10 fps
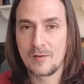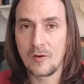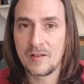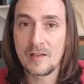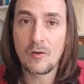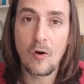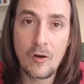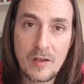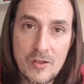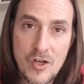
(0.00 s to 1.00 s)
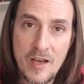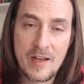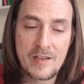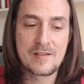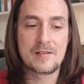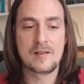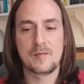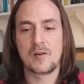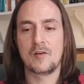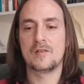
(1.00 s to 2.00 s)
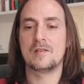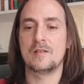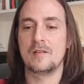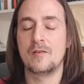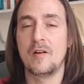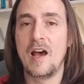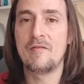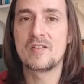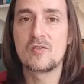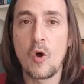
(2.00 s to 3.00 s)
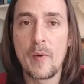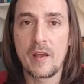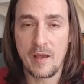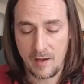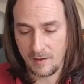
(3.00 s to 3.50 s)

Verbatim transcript: Don't eat all the jellies, because you'll have a stomachache.